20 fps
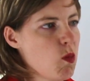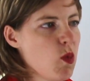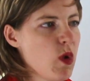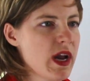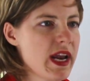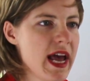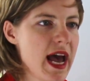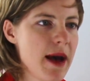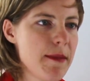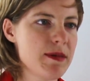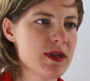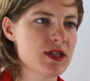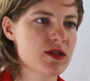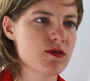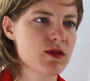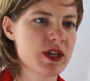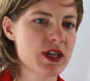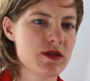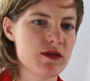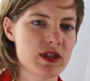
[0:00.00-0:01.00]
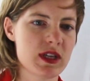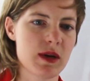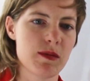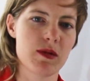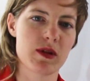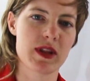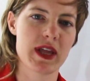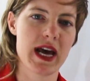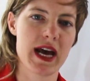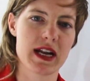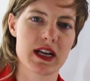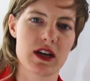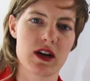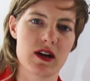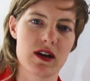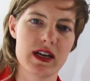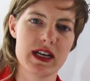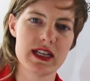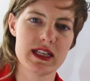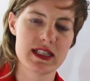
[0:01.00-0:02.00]
what happens when you double that
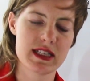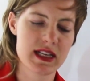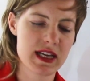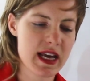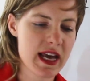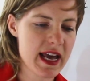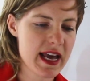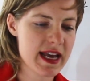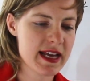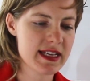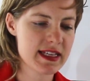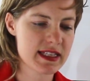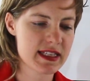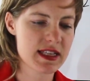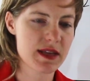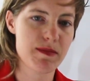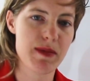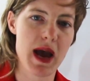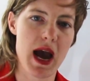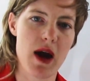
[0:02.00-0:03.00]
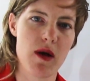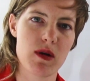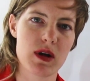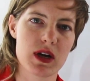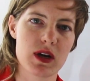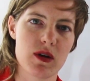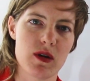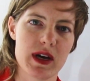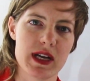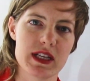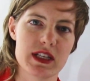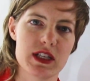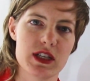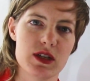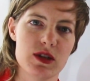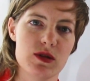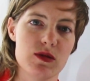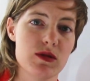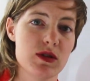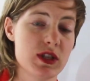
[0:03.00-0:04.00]
current? Is the power going
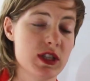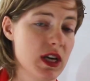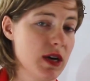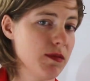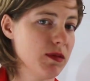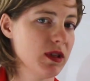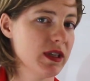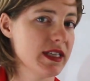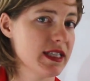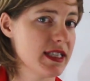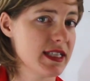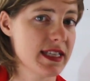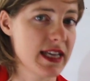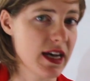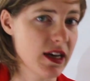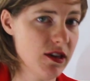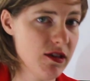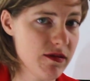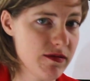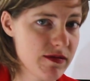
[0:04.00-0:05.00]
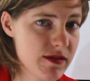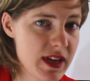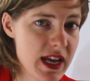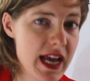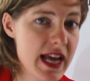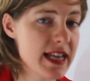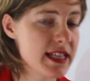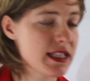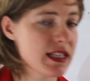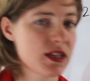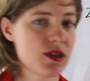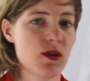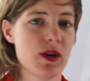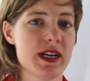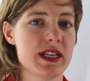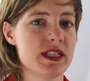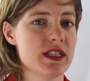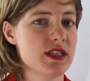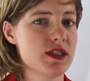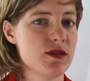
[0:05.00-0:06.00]
to double itself? Is it
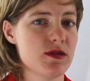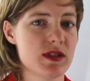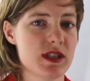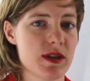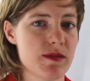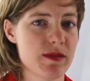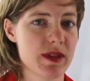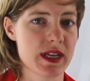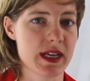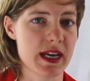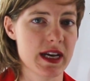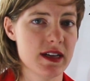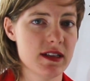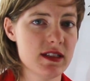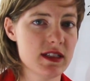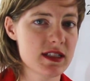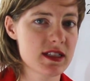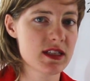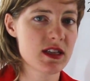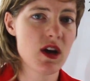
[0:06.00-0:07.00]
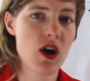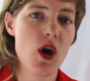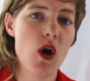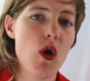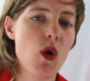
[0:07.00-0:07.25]
going to do something else?